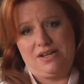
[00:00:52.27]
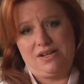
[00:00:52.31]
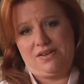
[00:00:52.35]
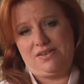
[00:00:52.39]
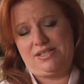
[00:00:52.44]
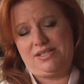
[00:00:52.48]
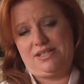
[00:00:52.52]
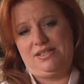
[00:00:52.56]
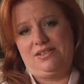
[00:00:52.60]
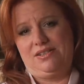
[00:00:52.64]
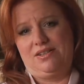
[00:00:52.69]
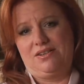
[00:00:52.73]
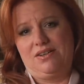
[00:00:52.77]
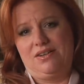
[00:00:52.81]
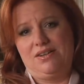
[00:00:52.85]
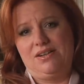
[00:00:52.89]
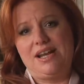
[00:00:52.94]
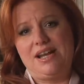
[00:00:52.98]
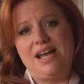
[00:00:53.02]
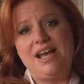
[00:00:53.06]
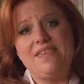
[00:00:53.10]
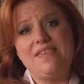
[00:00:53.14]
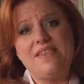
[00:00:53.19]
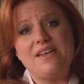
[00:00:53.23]
here to
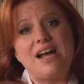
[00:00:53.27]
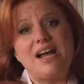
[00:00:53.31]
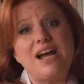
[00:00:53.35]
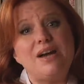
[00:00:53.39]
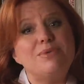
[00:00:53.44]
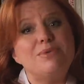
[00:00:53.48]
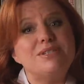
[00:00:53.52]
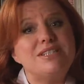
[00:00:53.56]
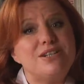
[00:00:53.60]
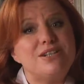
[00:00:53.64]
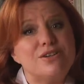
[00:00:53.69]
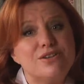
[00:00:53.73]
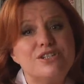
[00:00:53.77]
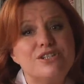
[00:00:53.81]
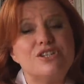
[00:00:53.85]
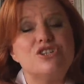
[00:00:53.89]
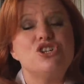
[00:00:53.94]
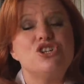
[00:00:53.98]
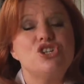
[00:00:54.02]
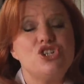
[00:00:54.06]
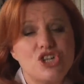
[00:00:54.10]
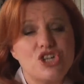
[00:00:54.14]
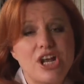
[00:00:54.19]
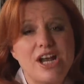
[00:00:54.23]
learn and that I was here to
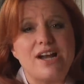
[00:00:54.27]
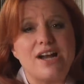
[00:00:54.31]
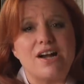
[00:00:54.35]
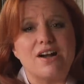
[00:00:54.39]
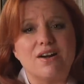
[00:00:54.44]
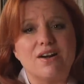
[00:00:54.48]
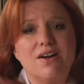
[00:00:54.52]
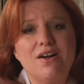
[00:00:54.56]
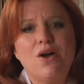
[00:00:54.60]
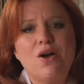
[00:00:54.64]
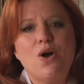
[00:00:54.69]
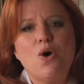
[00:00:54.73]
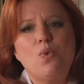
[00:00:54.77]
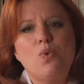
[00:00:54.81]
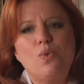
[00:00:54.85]
share